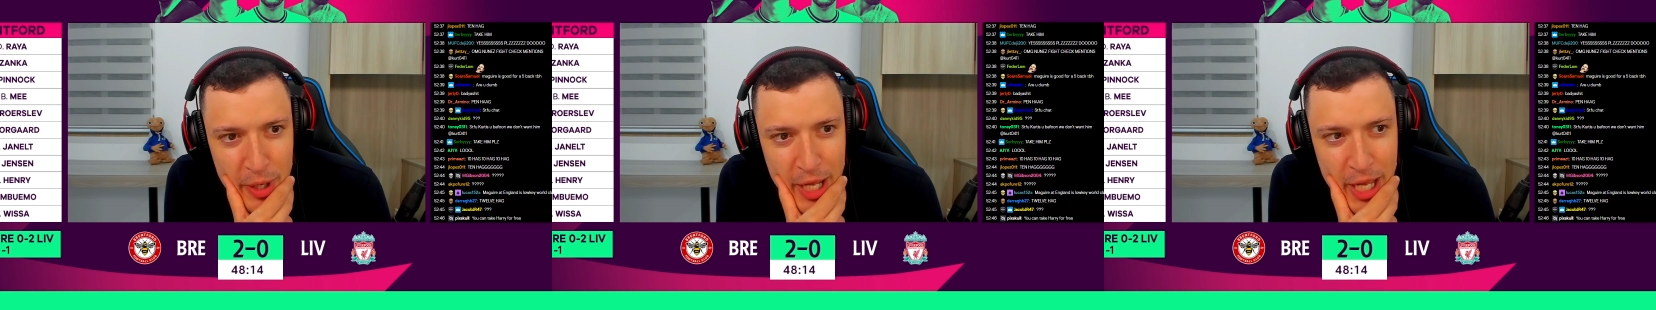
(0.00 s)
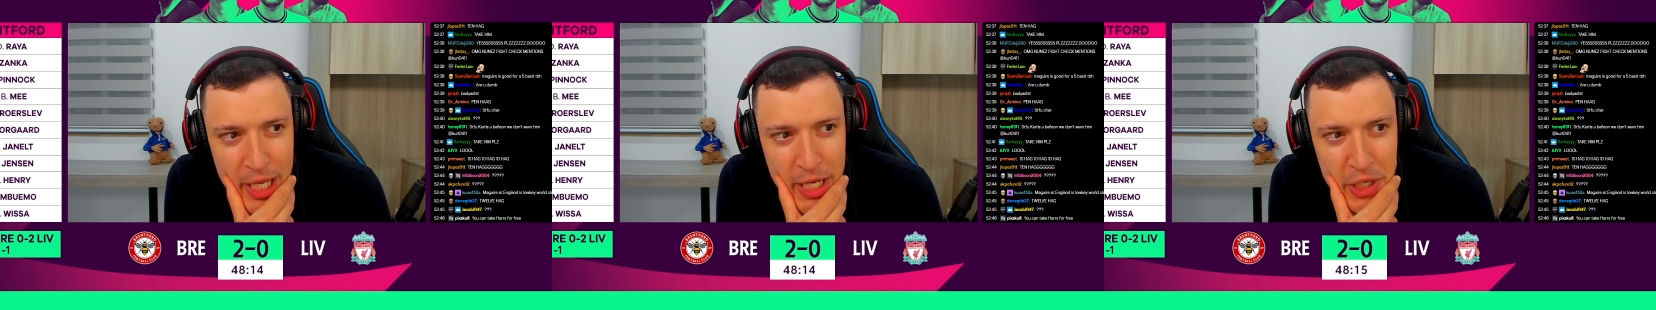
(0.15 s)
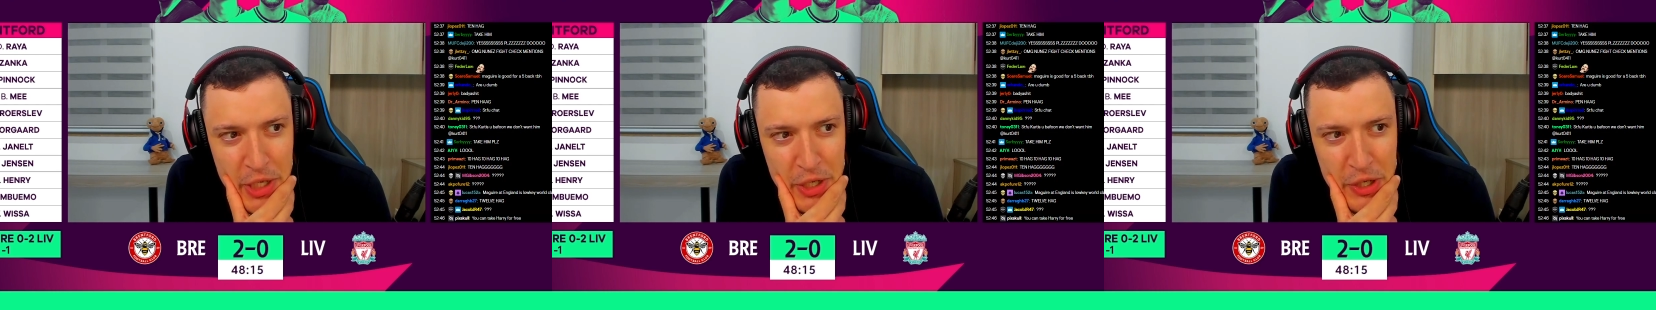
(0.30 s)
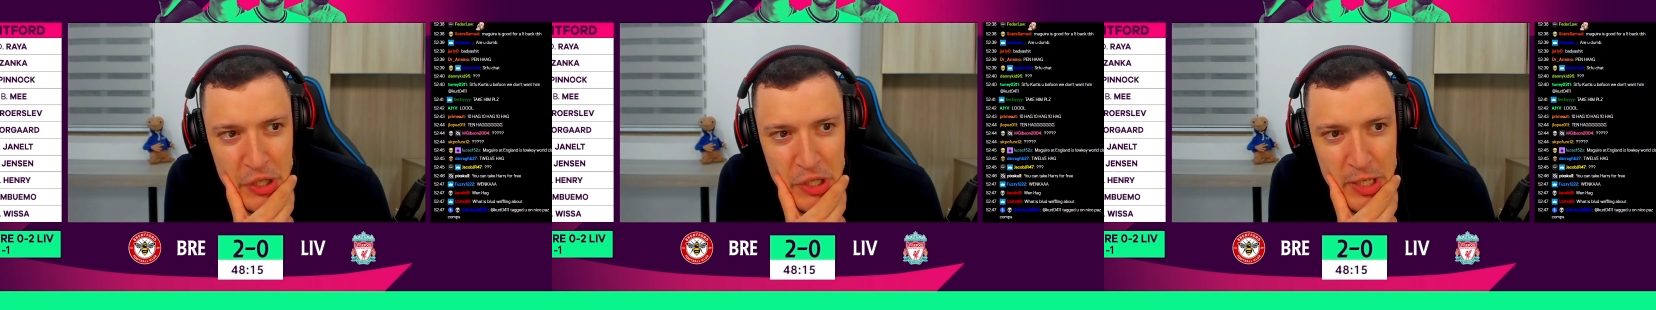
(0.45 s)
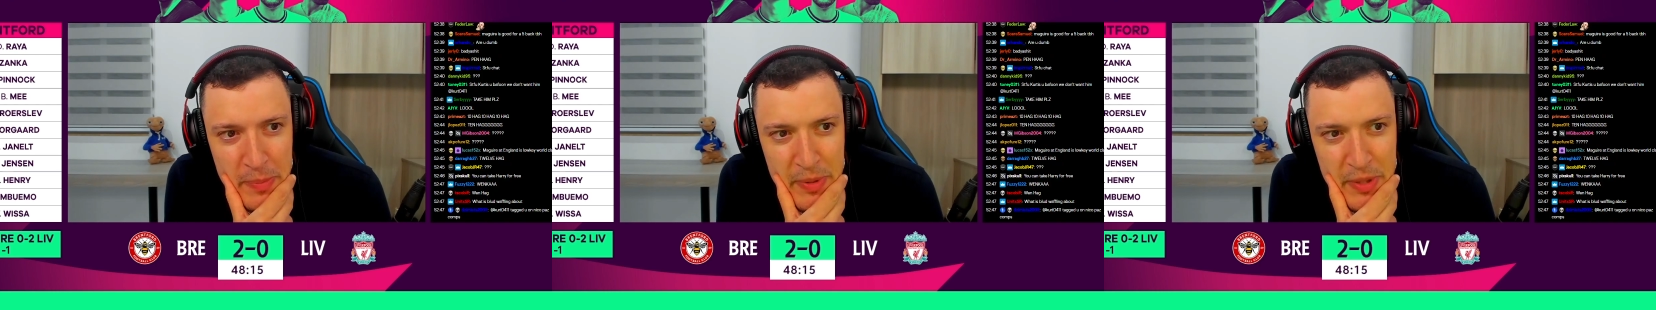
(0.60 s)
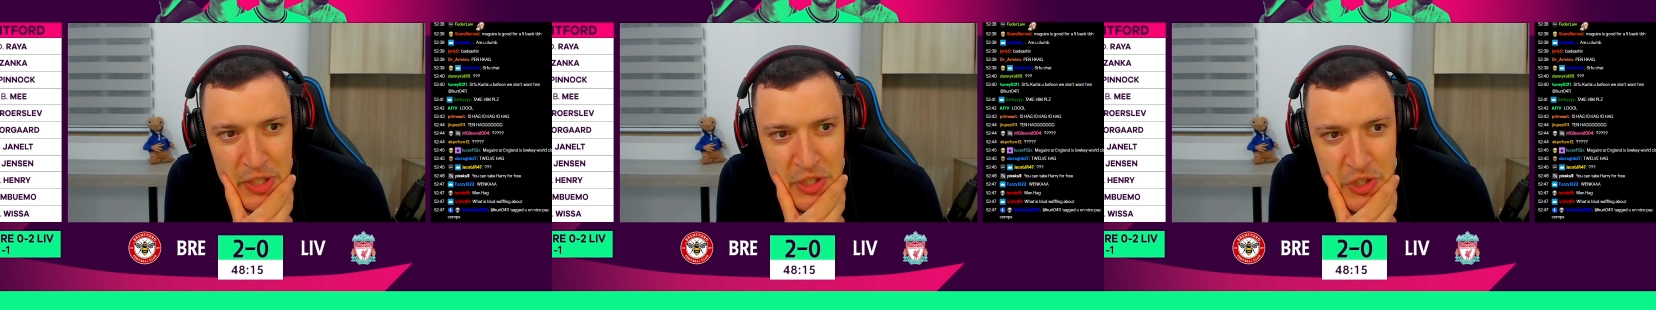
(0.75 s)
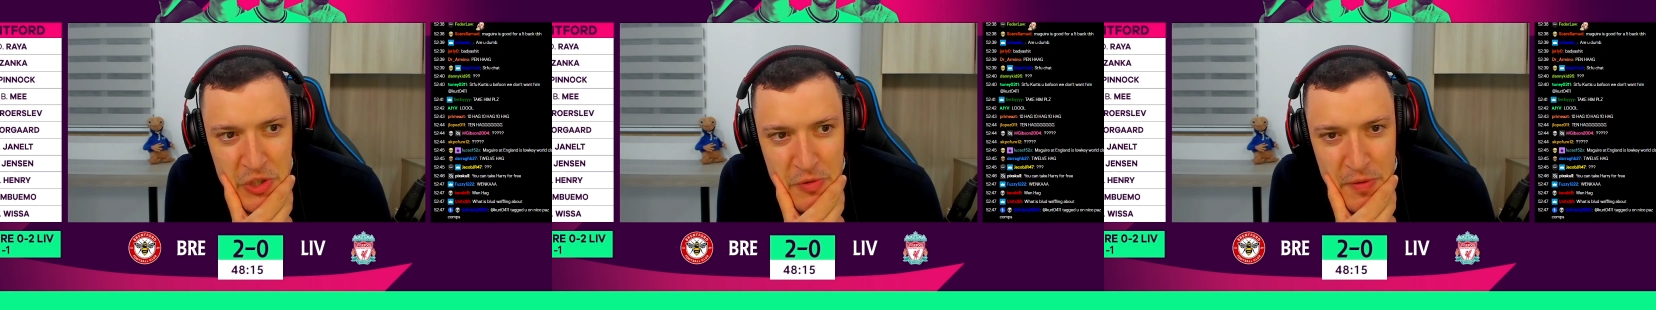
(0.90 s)
and it could have
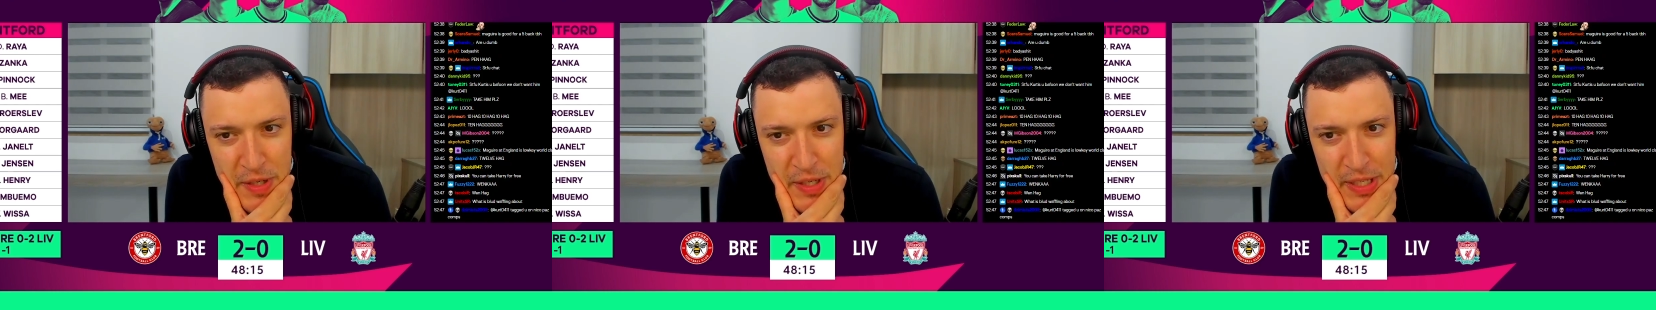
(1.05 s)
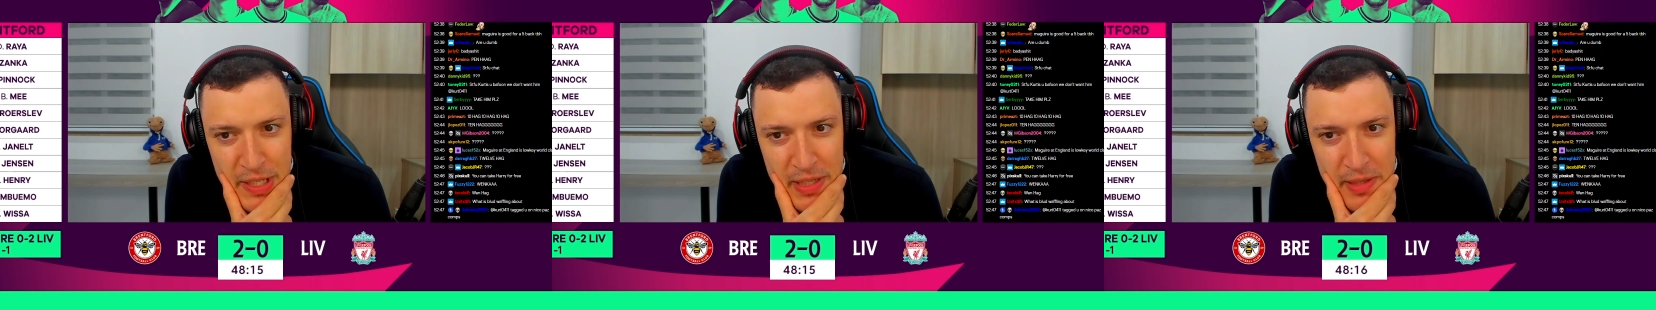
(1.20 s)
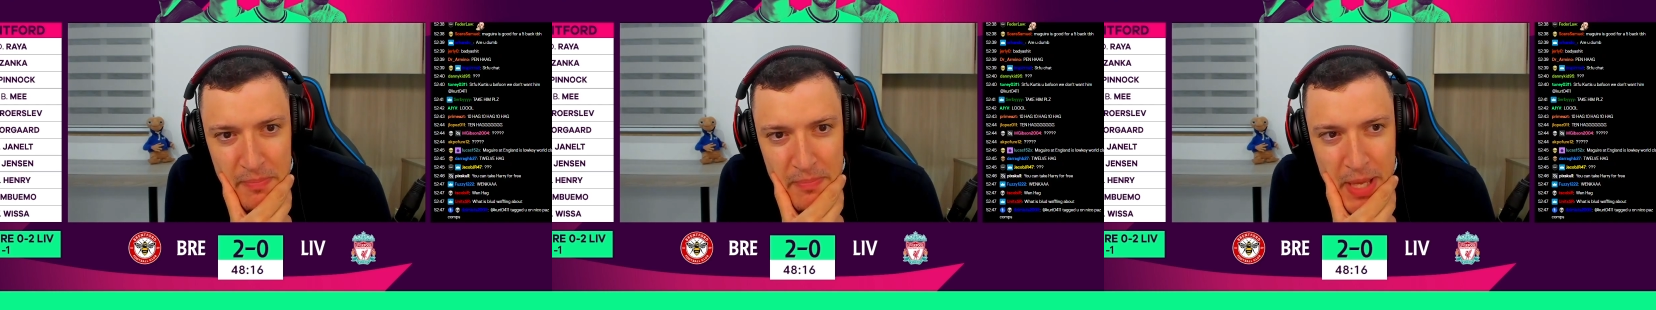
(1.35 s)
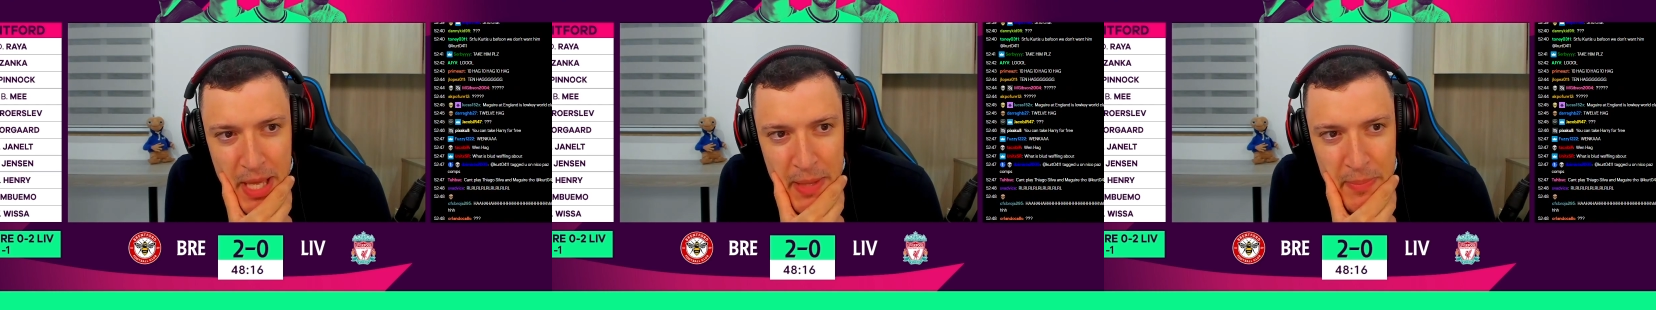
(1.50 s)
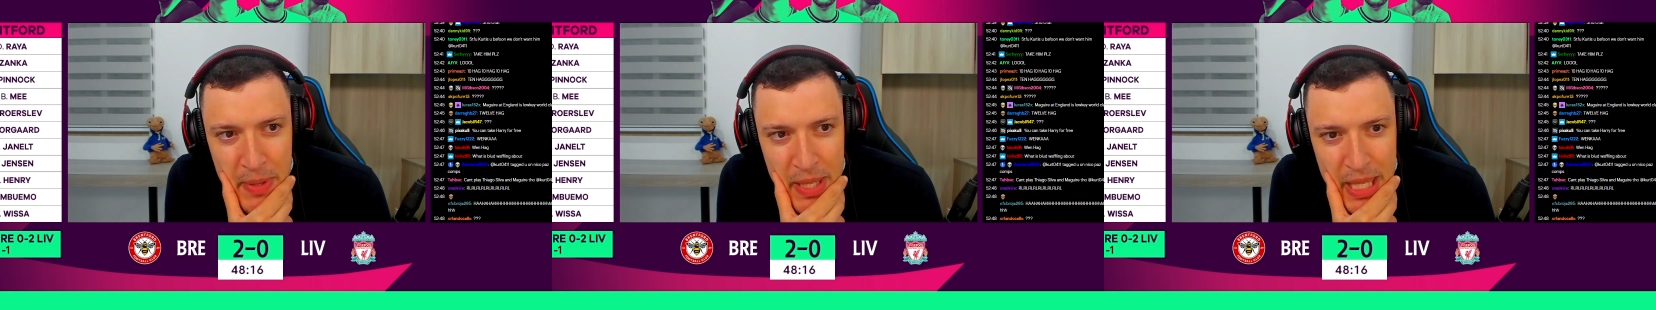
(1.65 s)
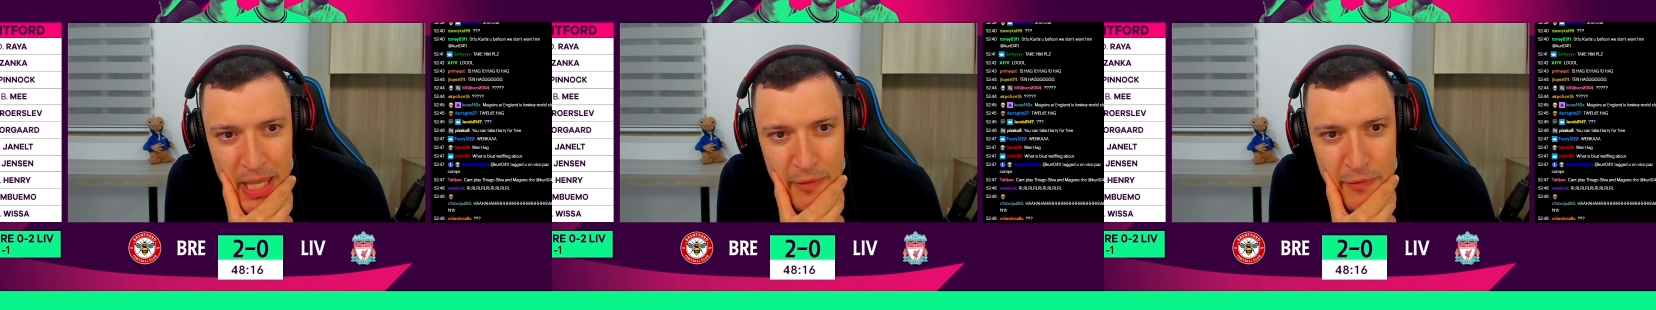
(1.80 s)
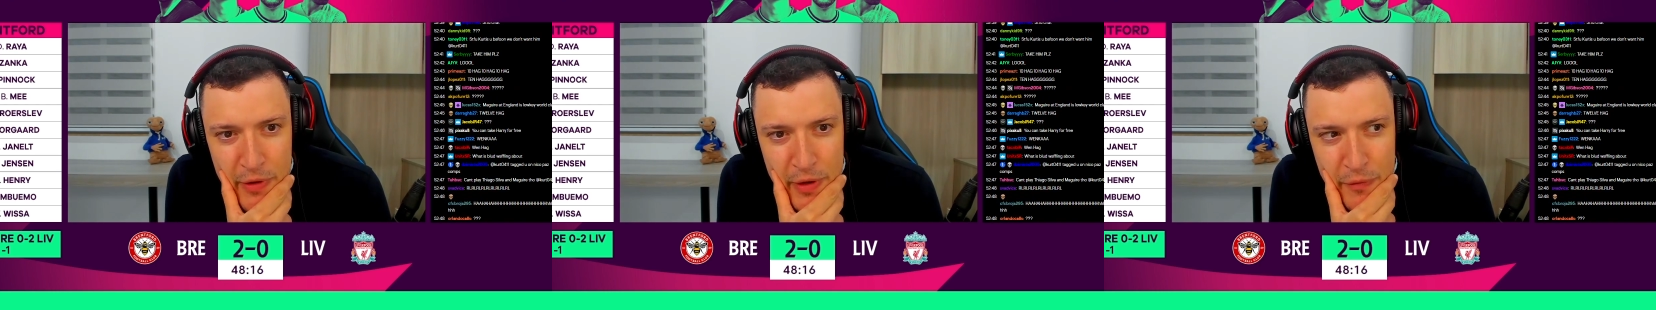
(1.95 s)
been 3, maybe
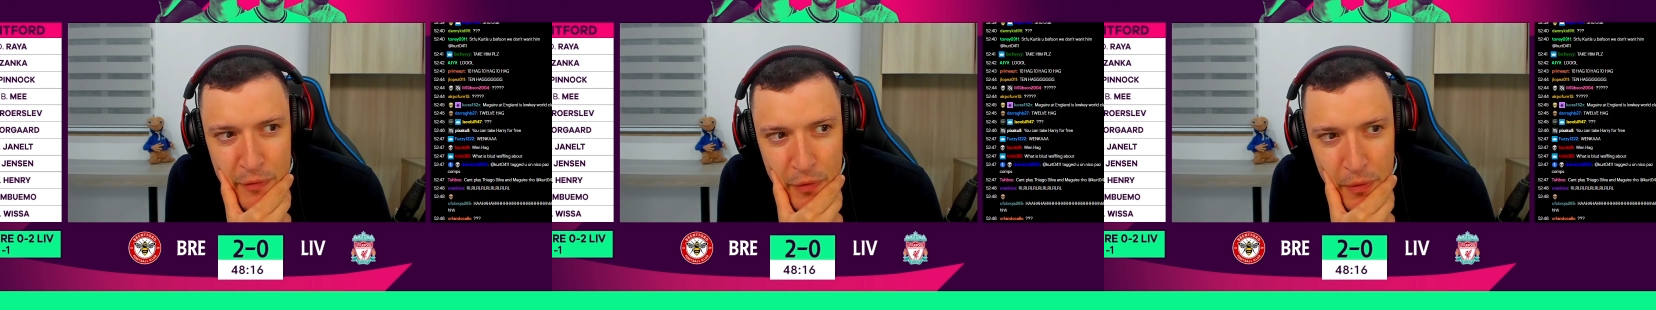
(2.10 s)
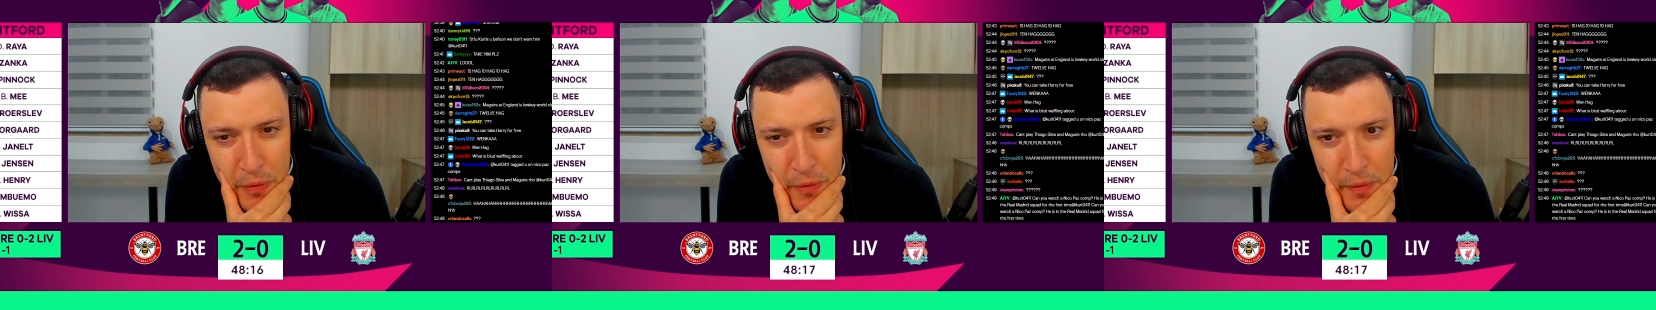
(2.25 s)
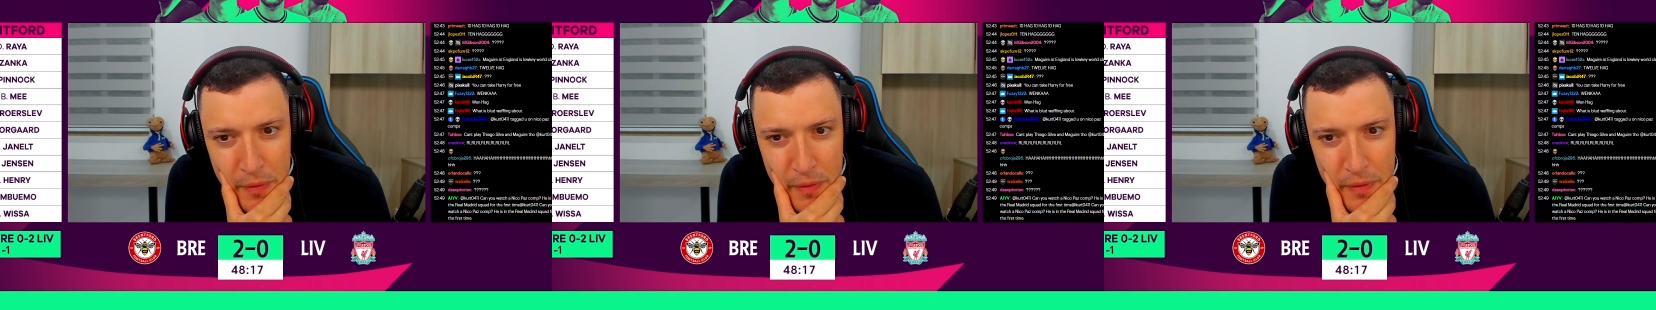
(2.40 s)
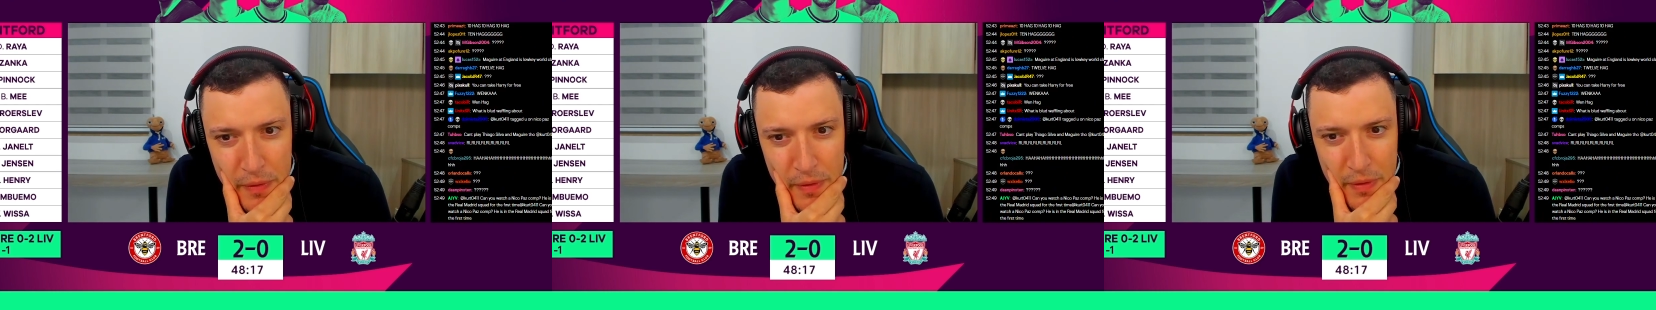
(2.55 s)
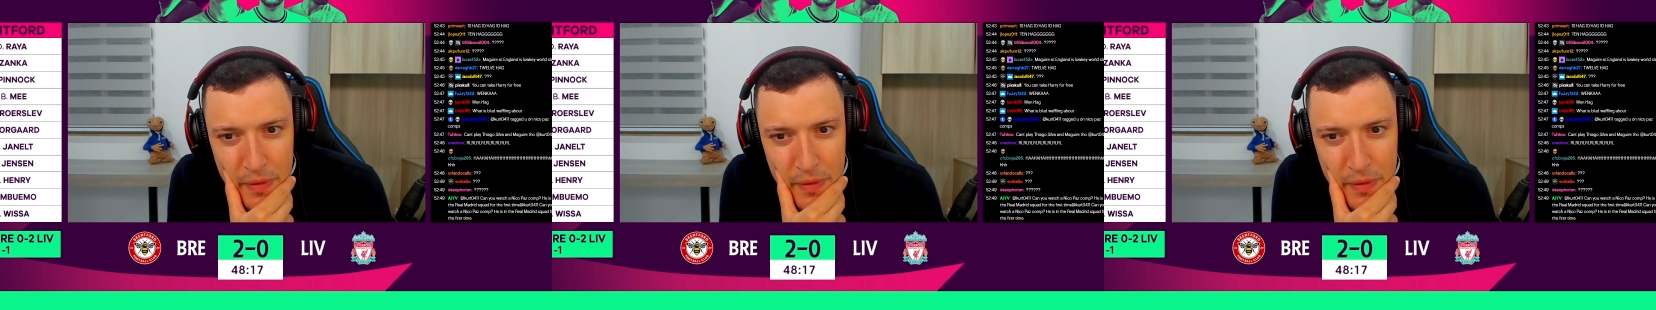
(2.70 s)
even 4.